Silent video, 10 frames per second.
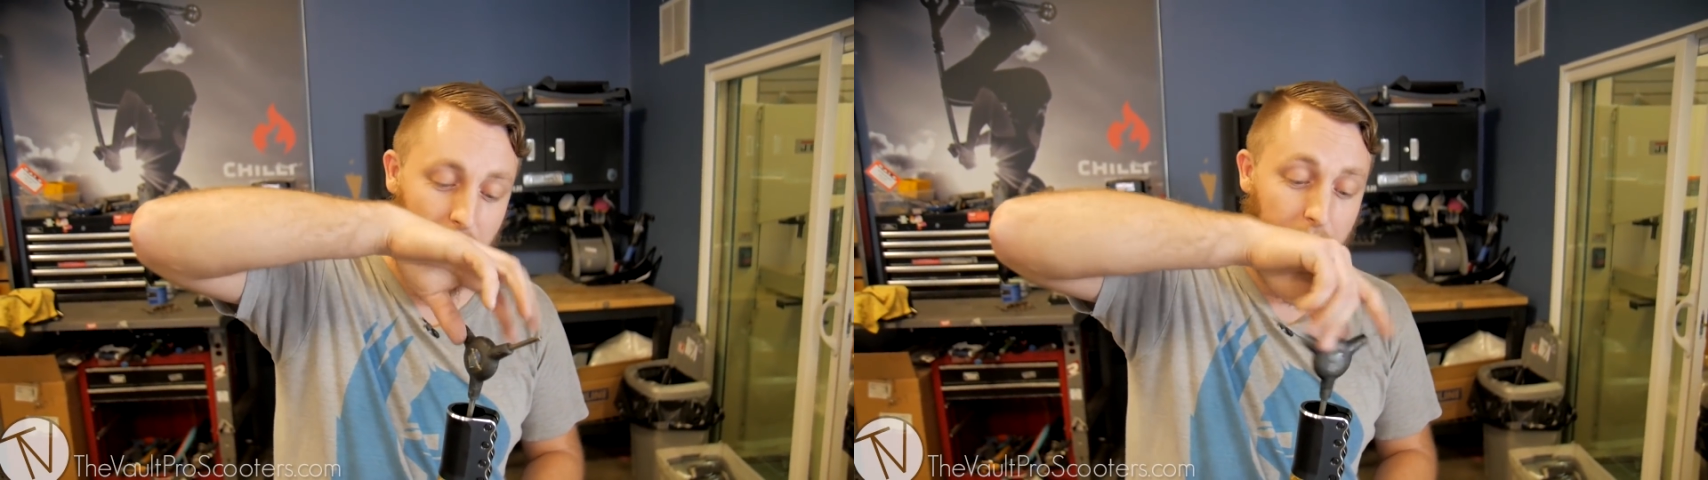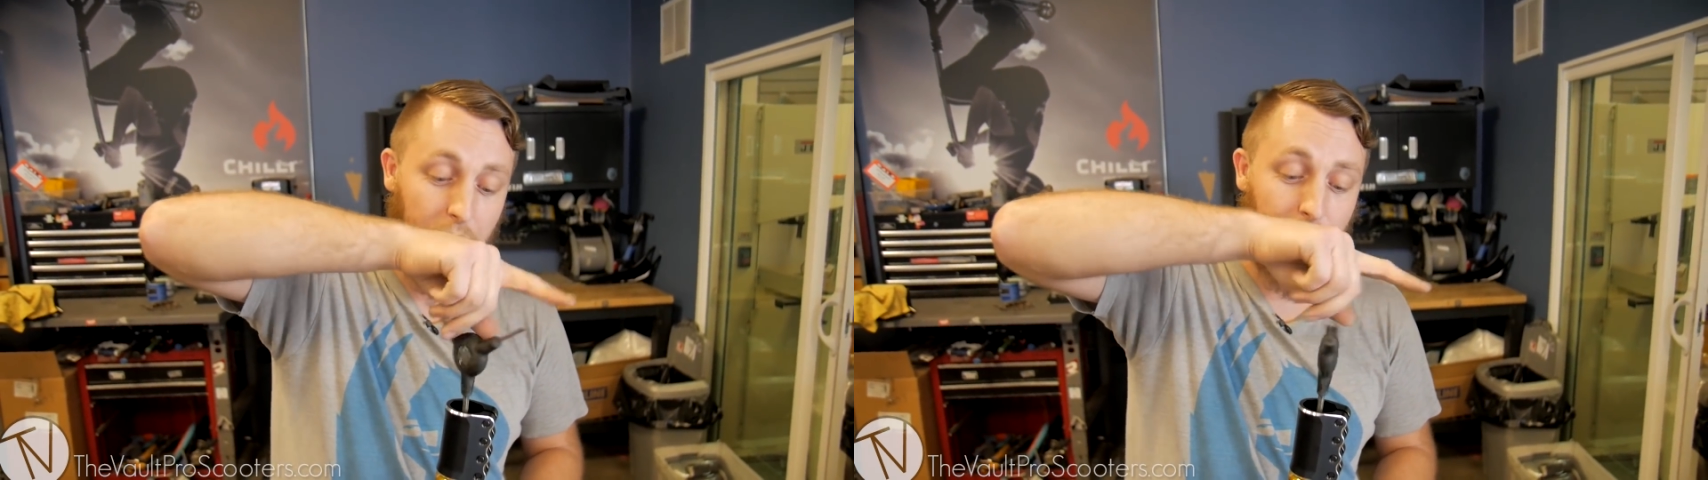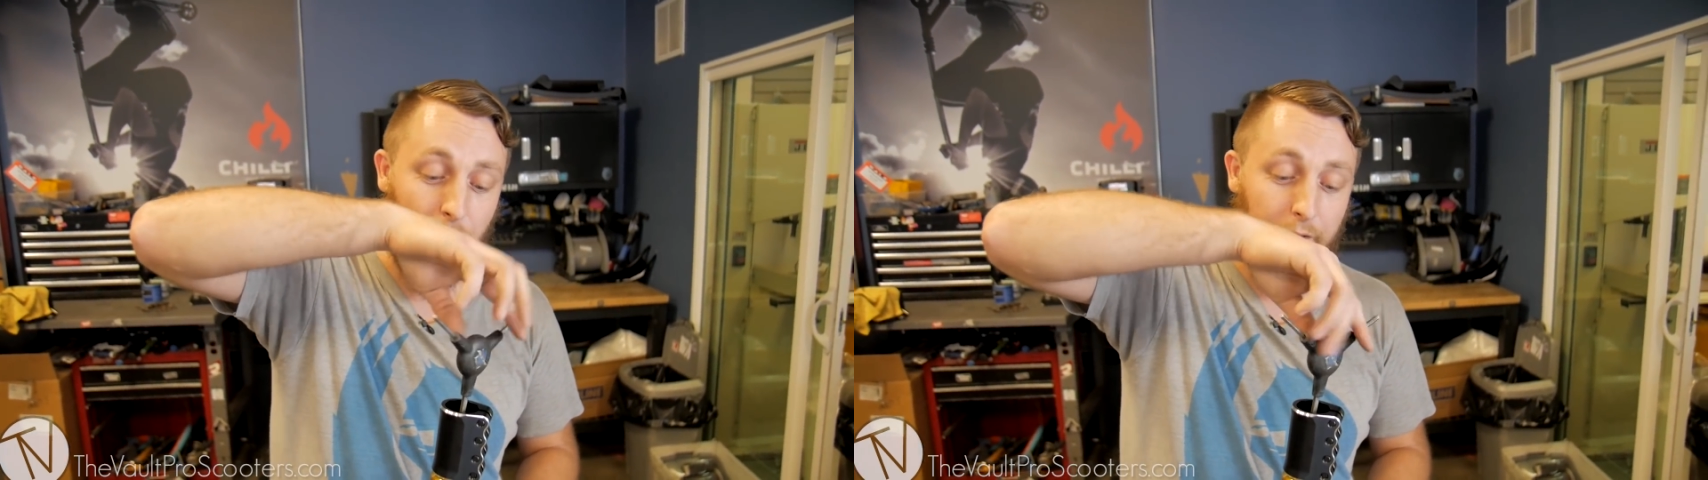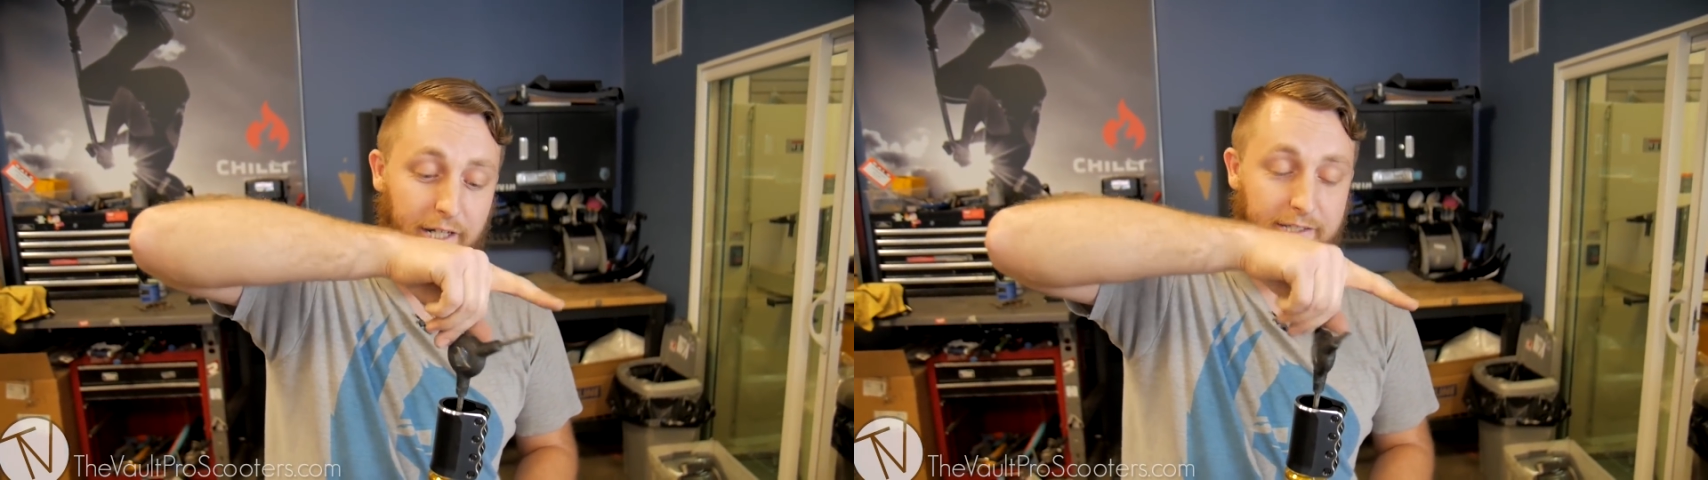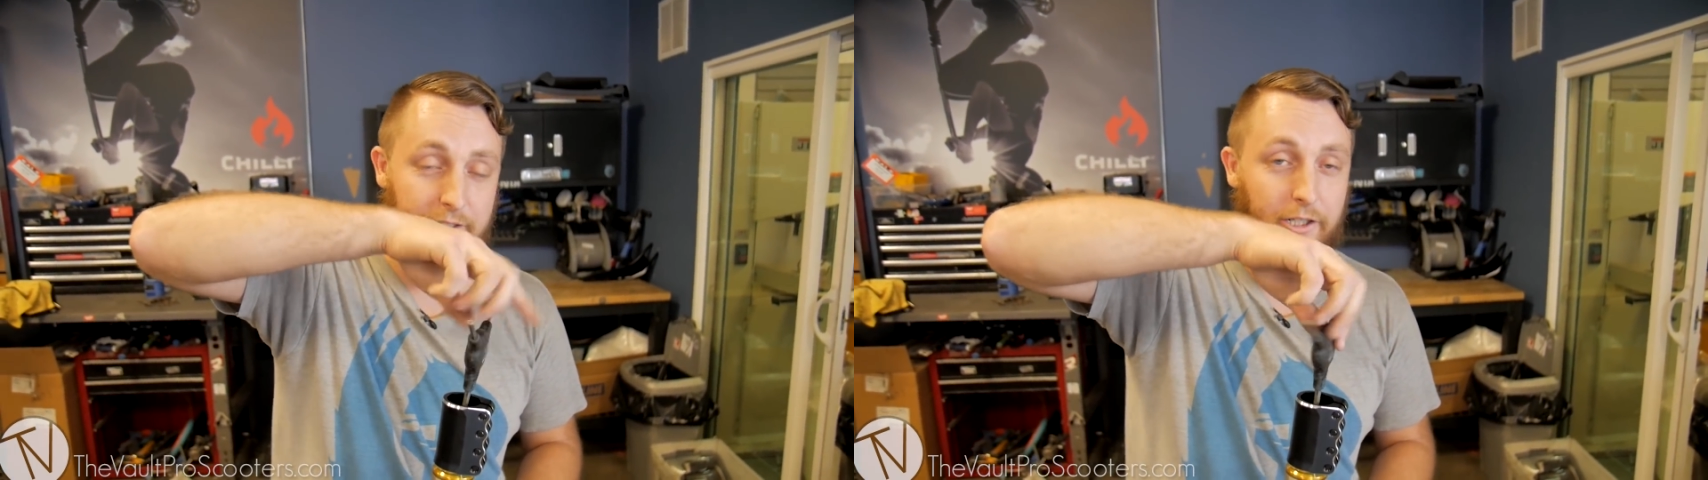And the fork
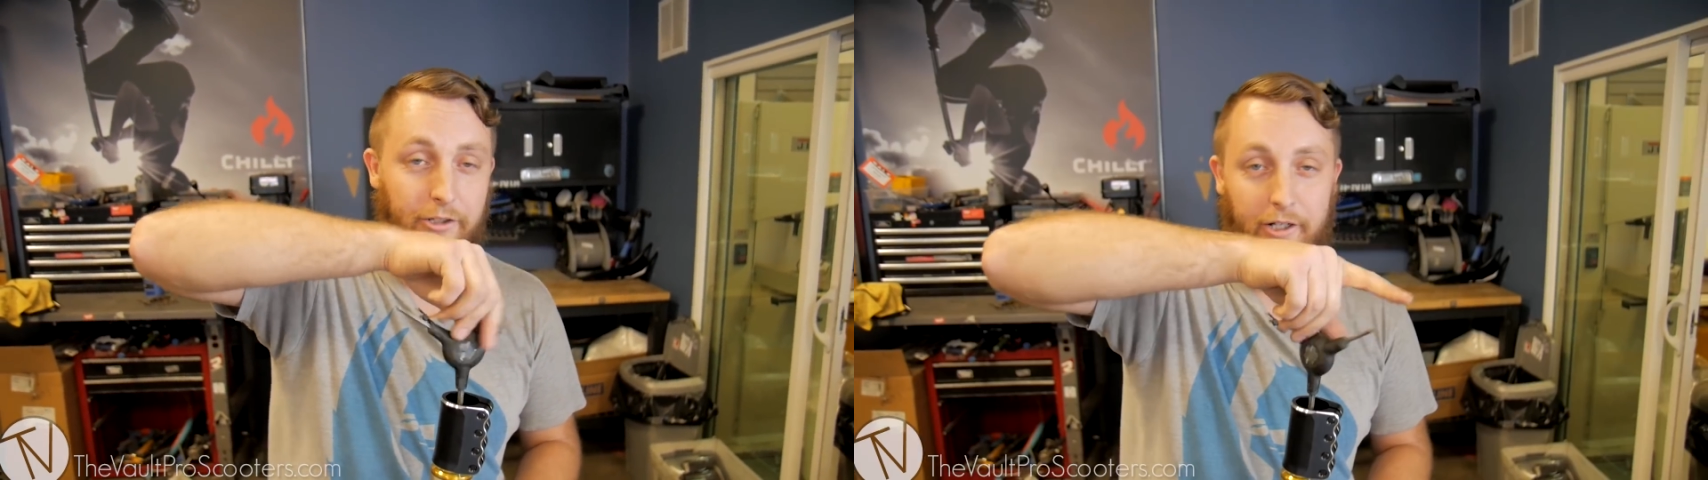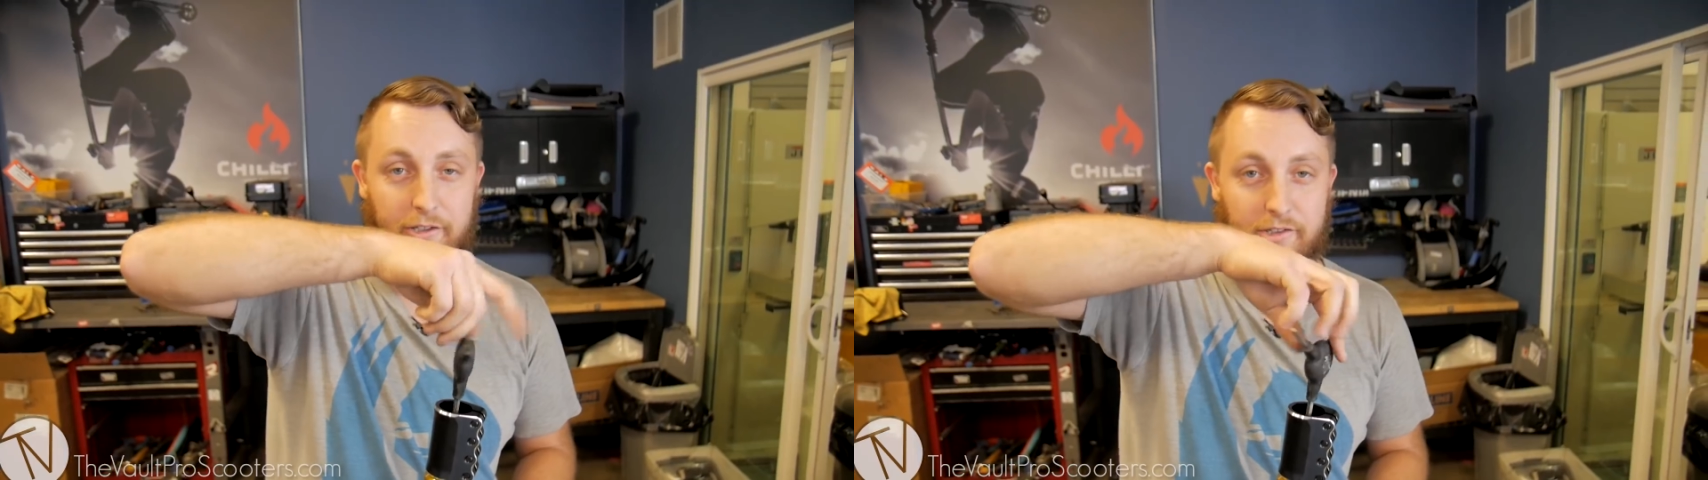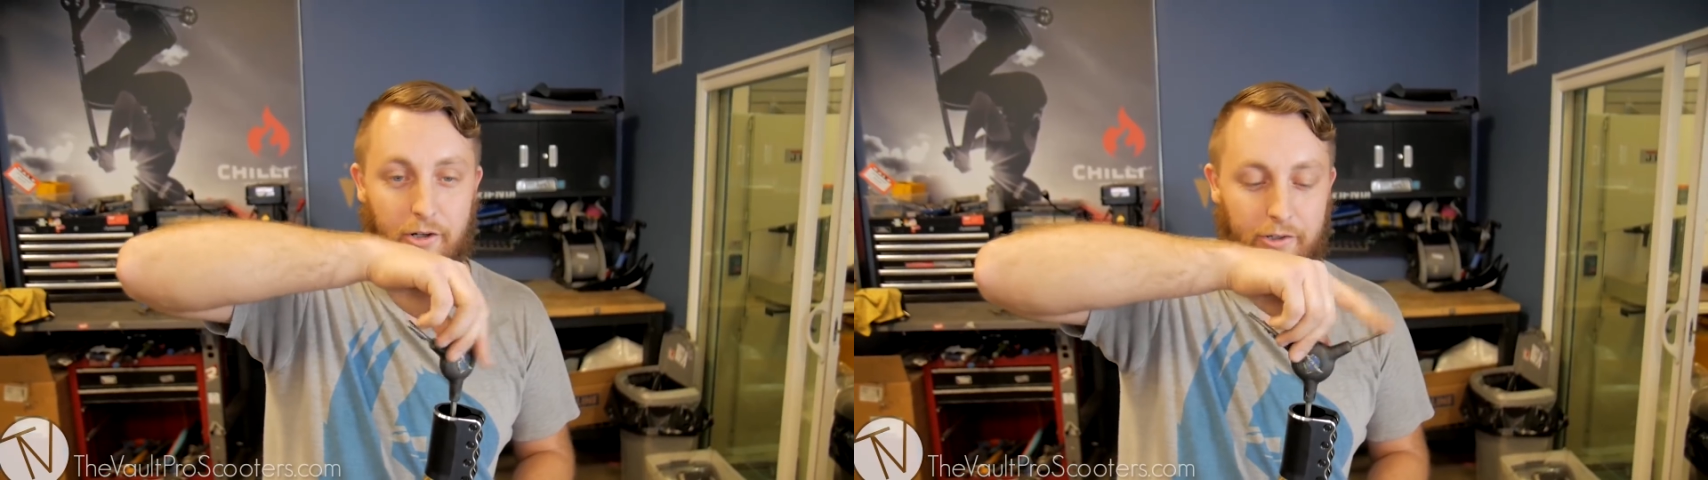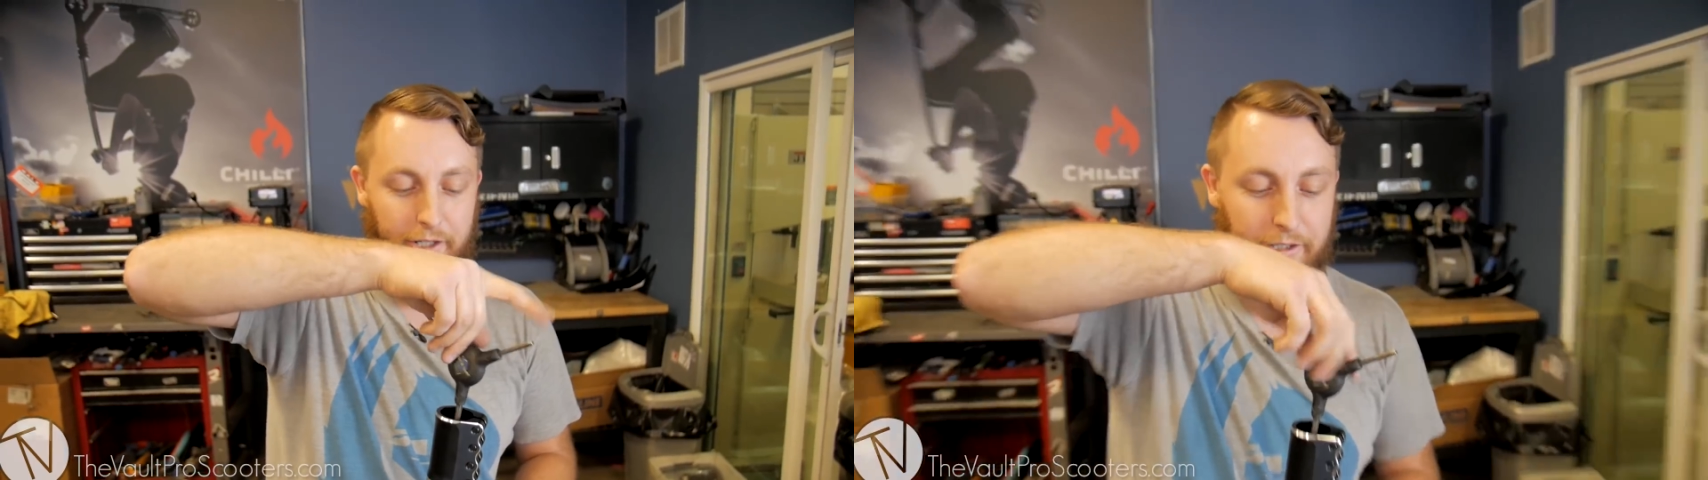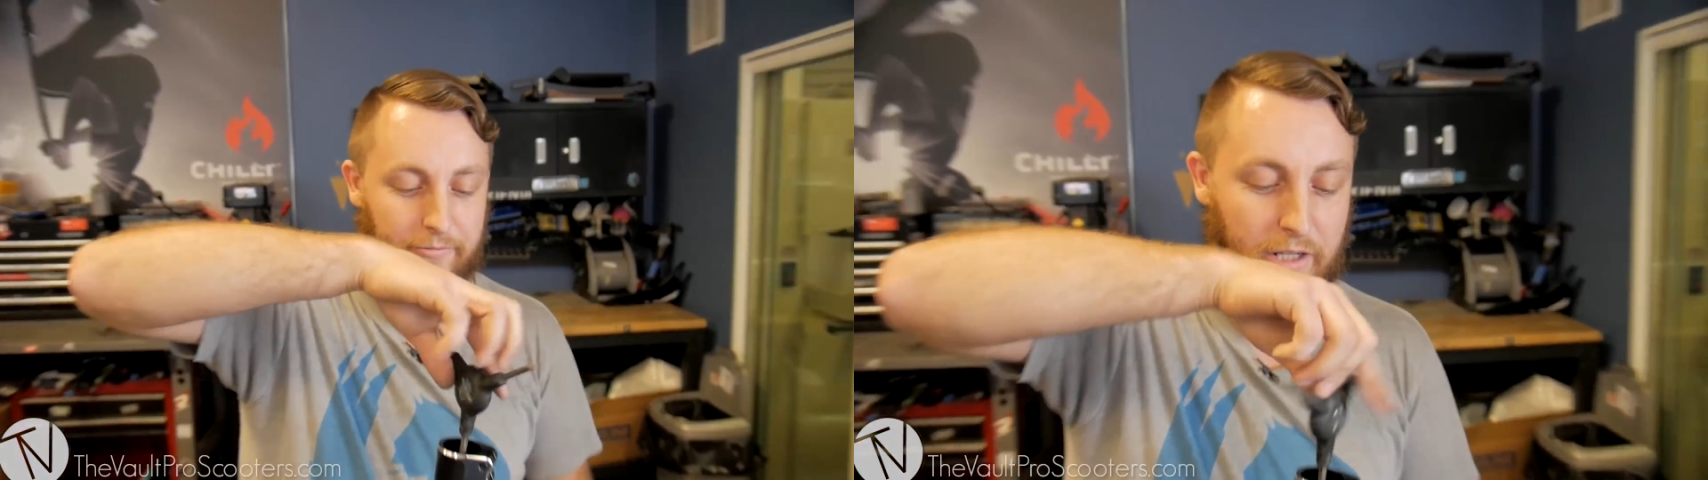has an integrated star
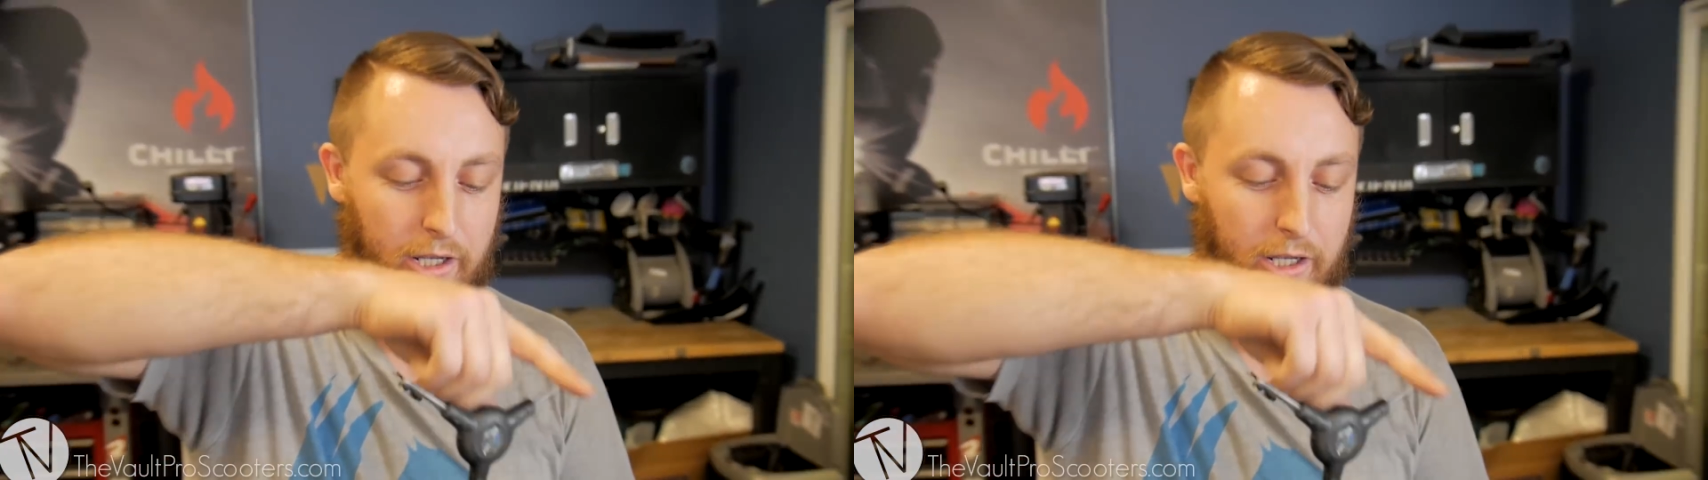nut,